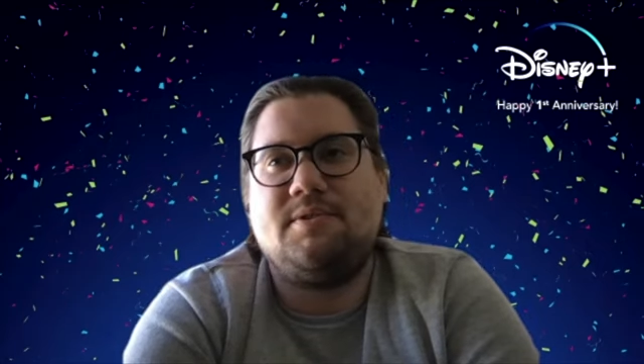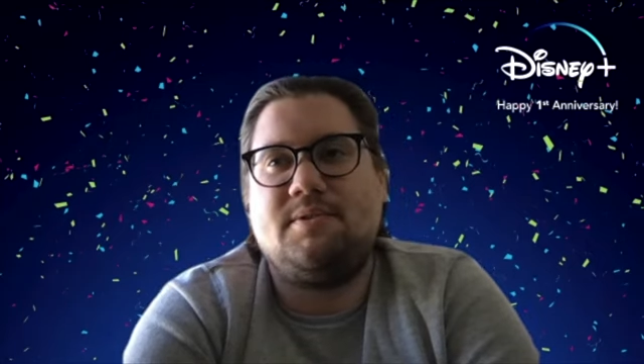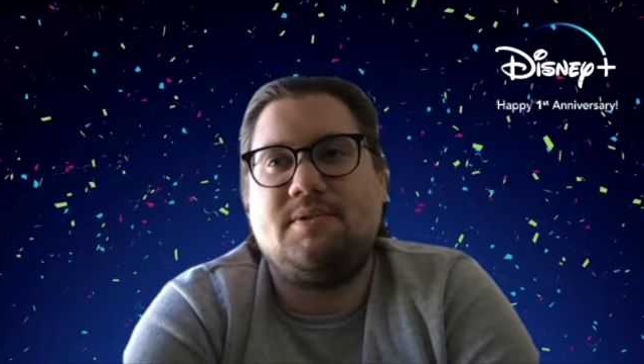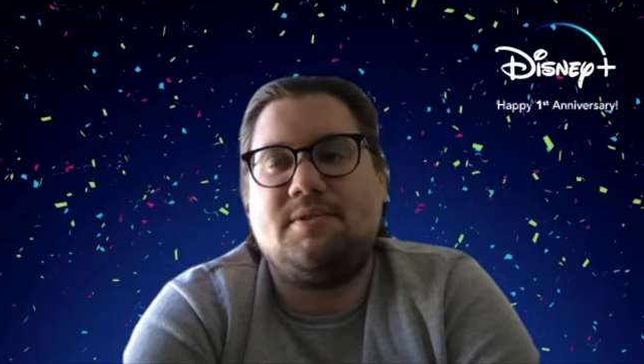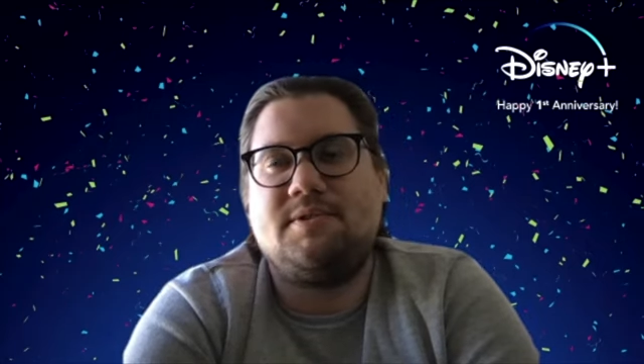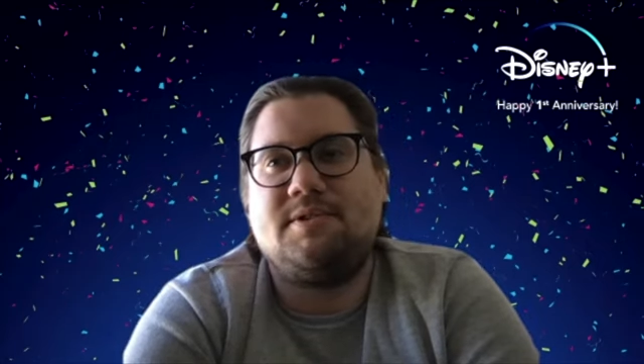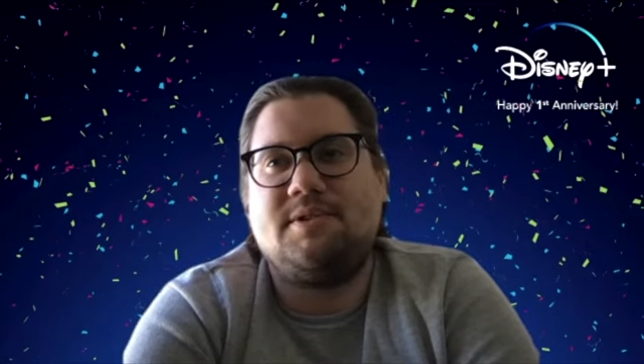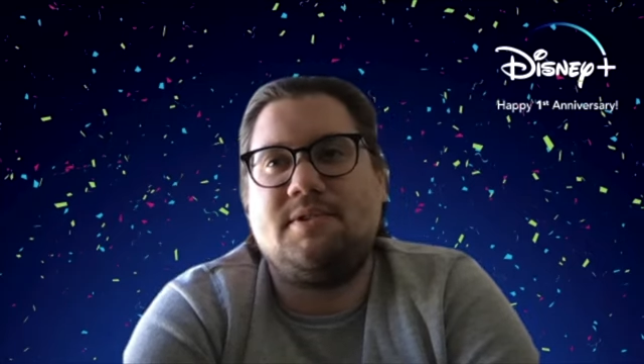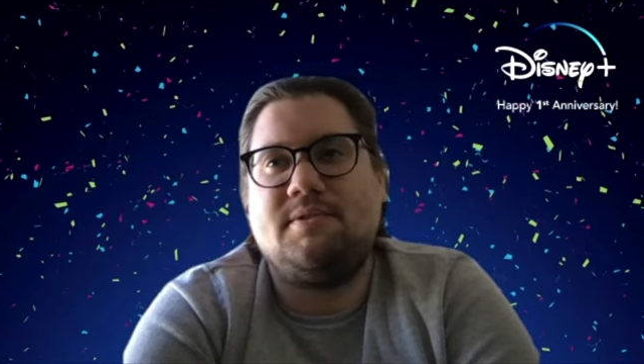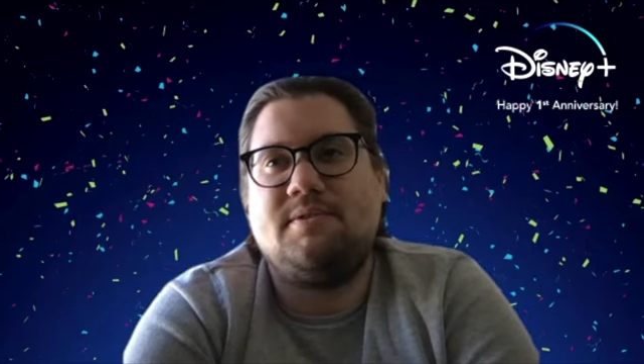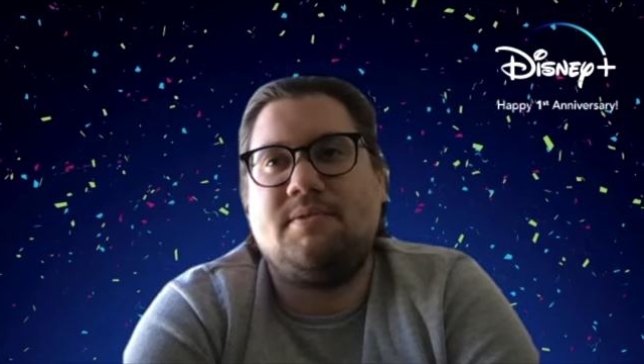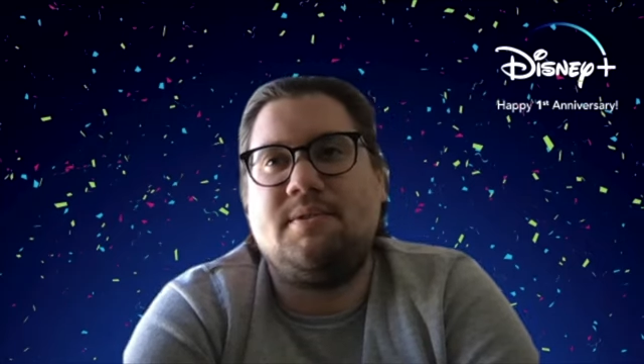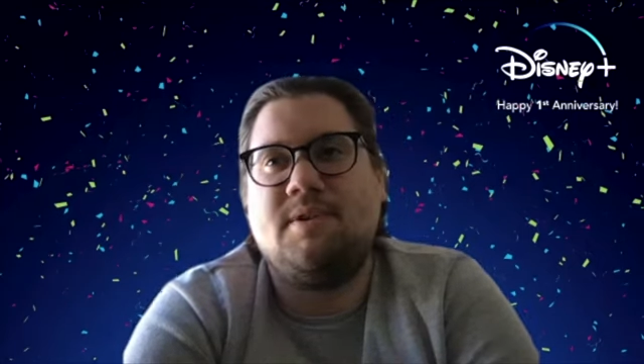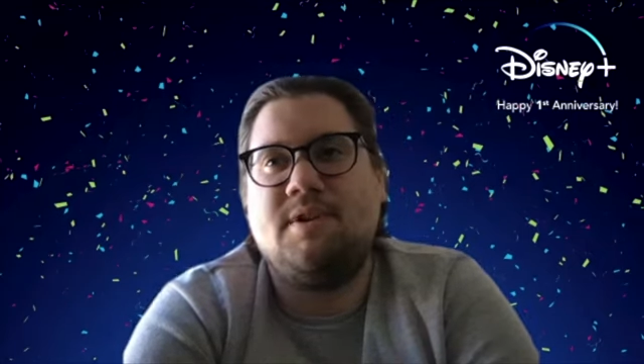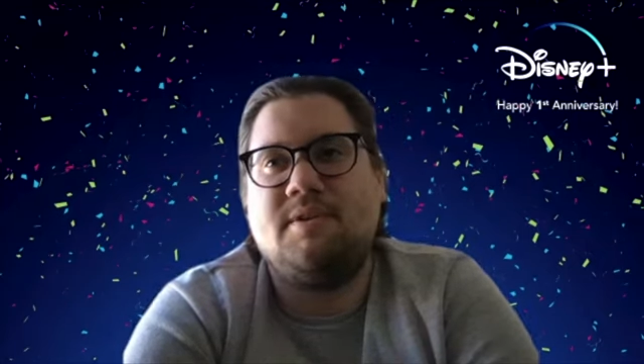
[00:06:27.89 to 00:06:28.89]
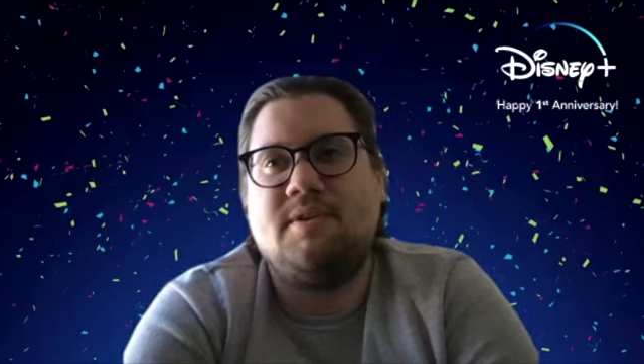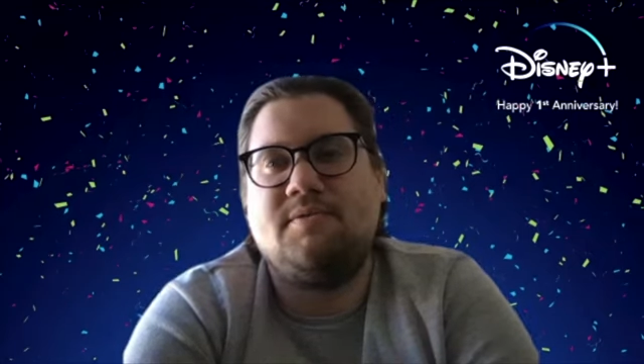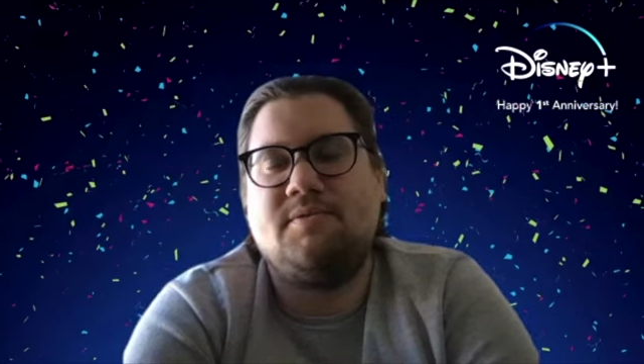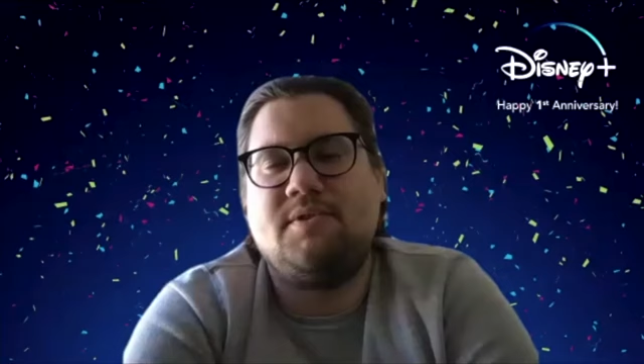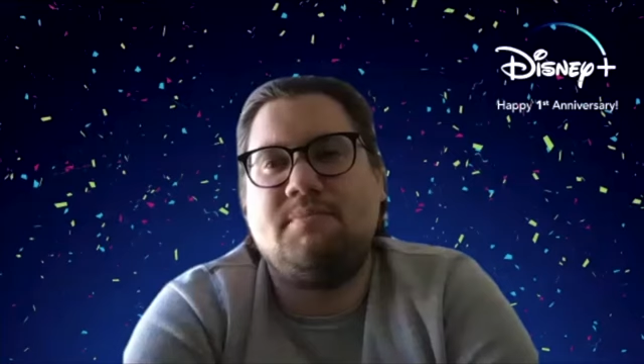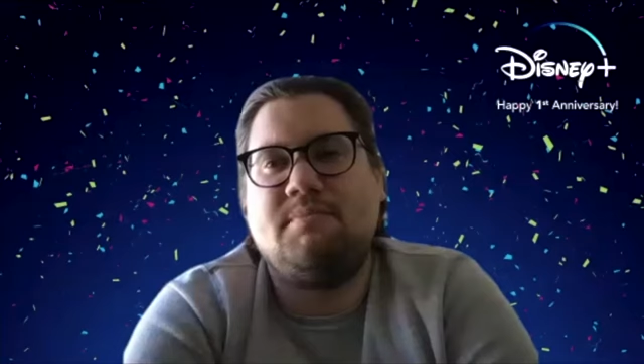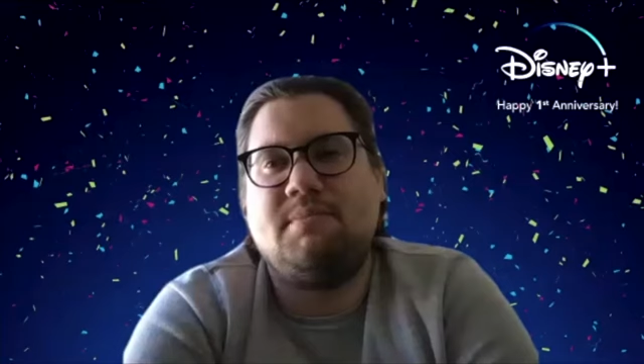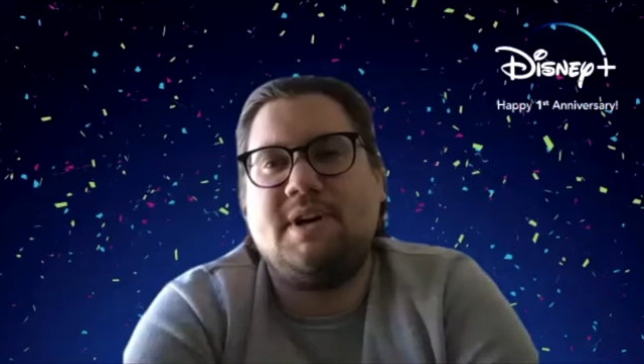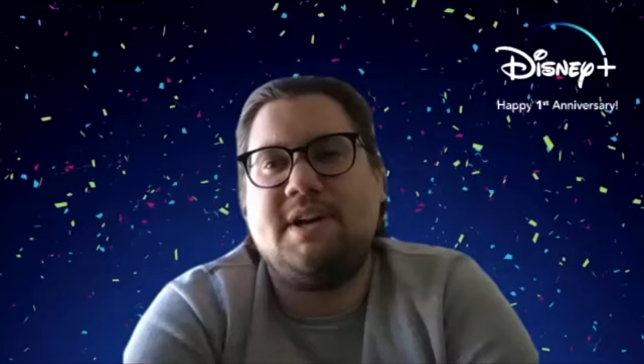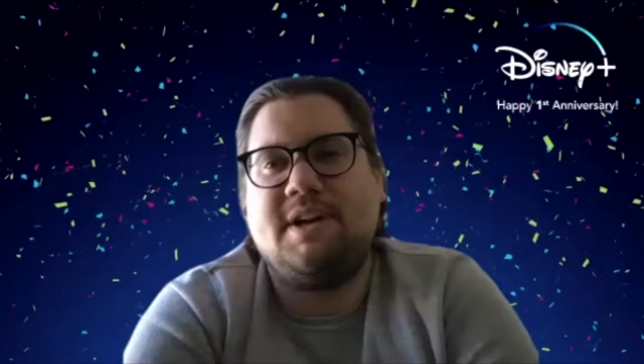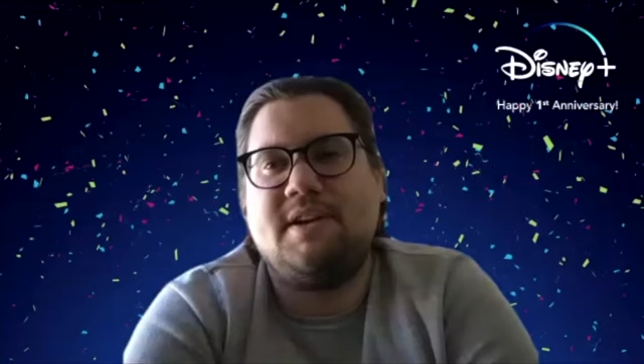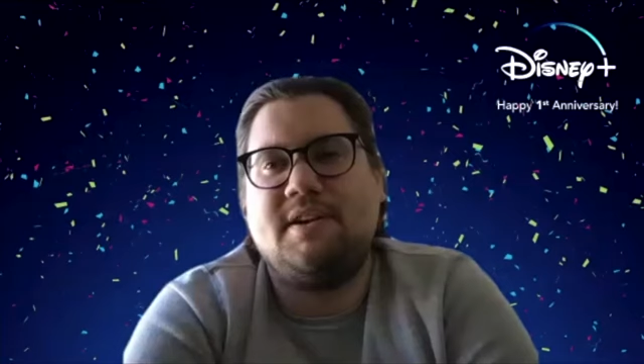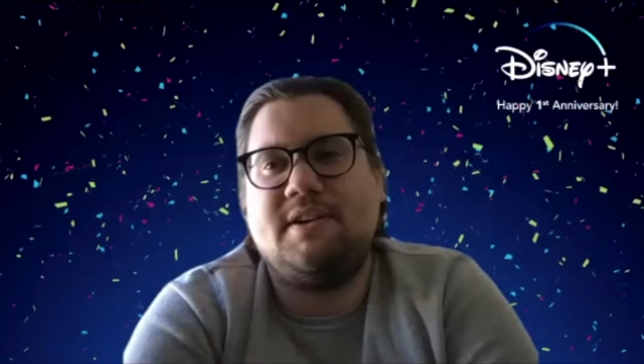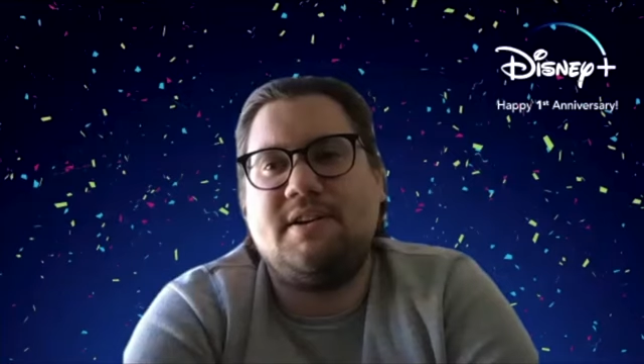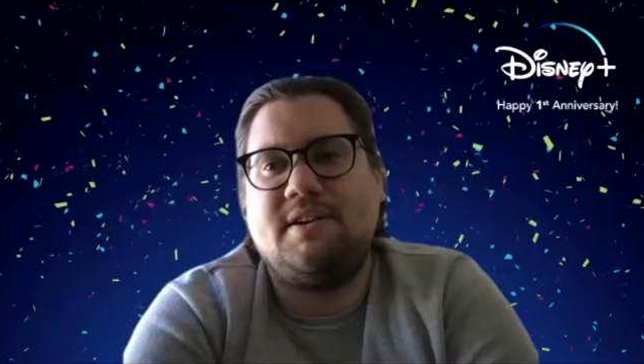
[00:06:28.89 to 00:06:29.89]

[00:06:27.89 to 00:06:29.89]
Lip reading: also from my